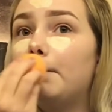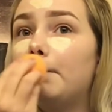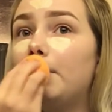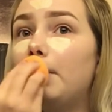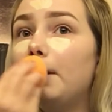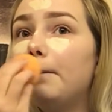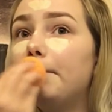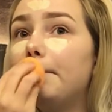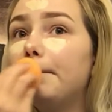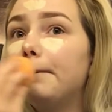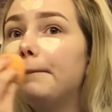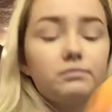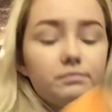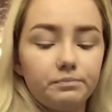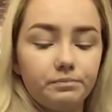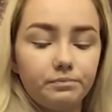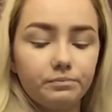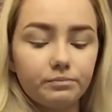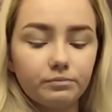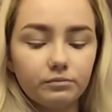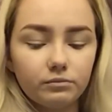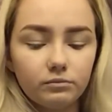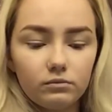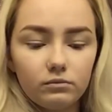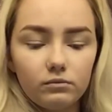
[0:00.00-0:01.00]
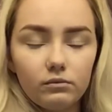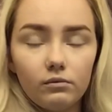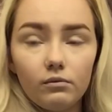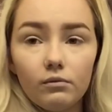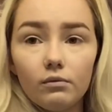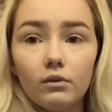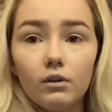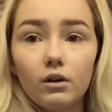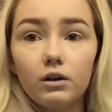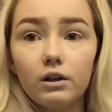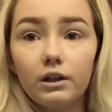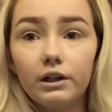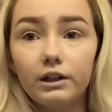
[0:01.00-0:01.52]
Okay.
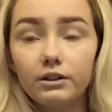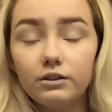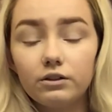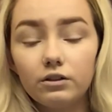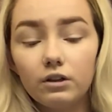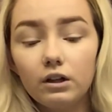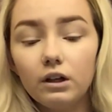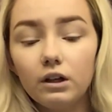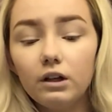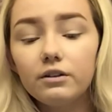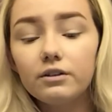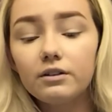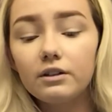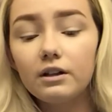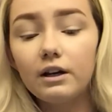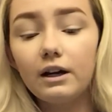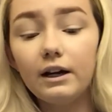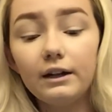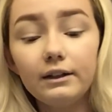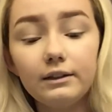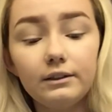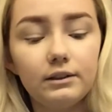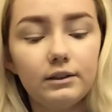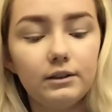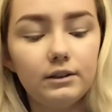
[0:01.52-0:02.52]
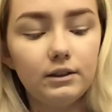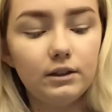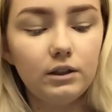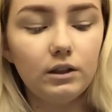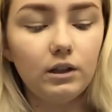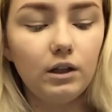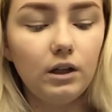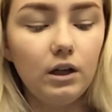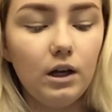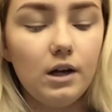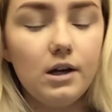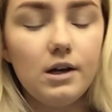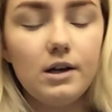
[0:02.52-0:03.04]
Alright, so there's that.
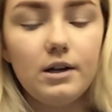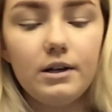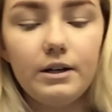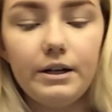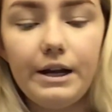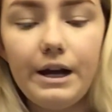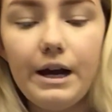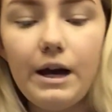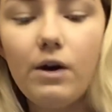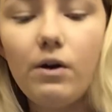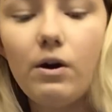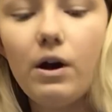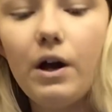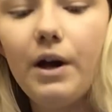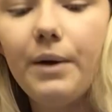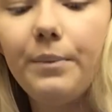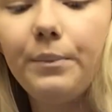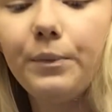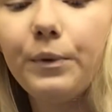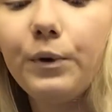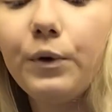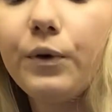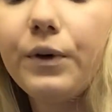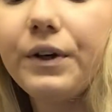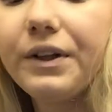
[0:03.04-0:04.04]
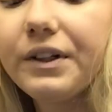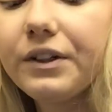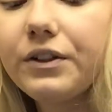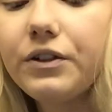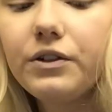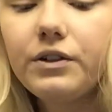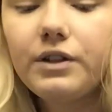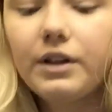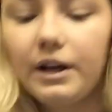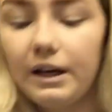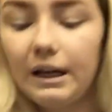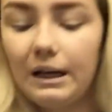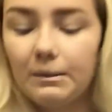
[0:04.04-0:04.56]
Now I'm going to
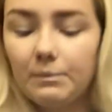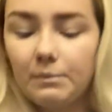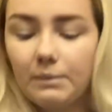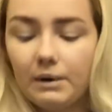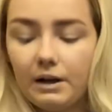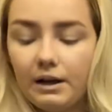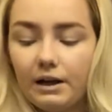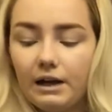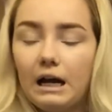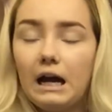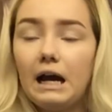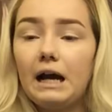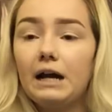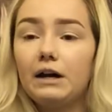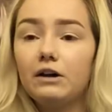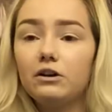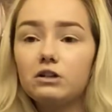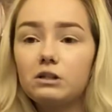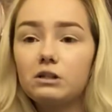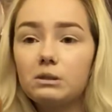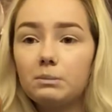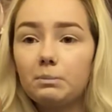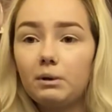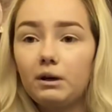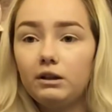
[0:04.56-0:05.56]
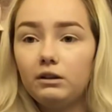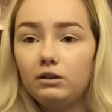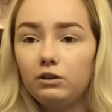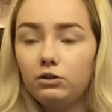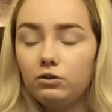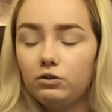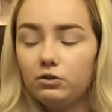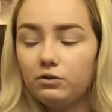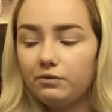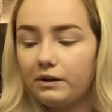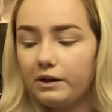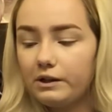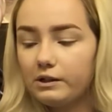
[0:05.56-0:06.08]
take my Airspun
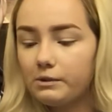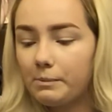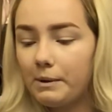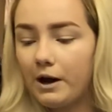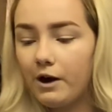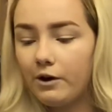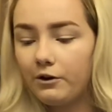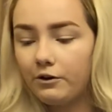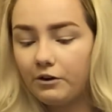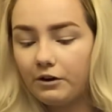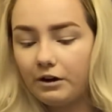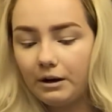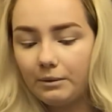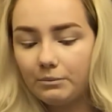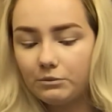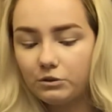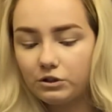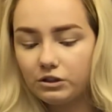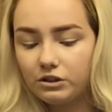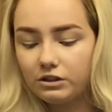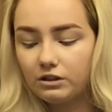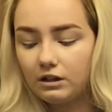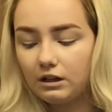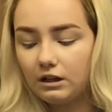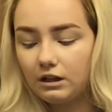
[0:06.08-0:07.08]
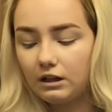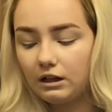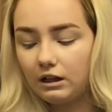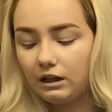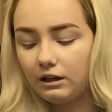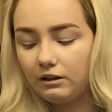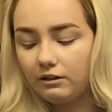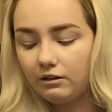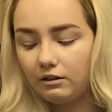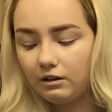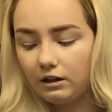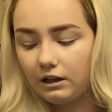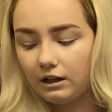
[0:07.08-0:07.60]
Loose Face Powder and I'm just going to
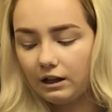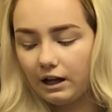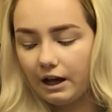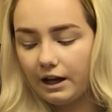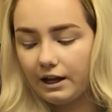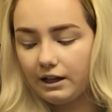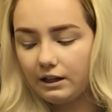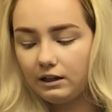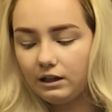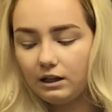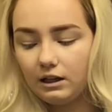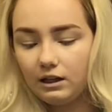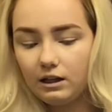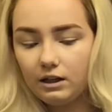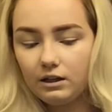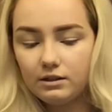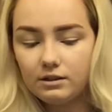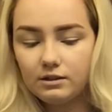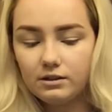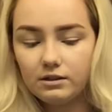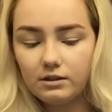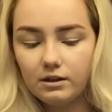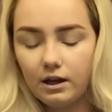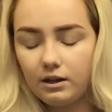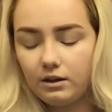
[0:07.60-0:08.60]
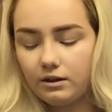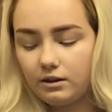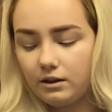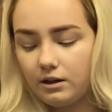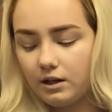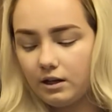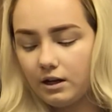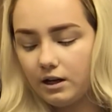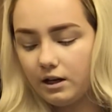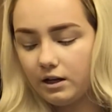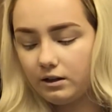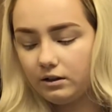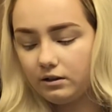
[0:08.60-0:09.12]
lightly set
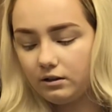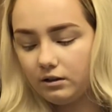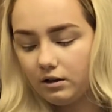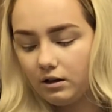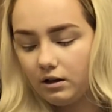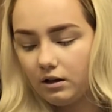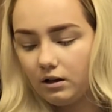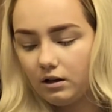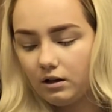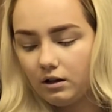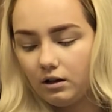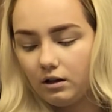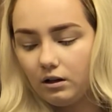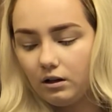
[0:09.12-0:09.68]
that.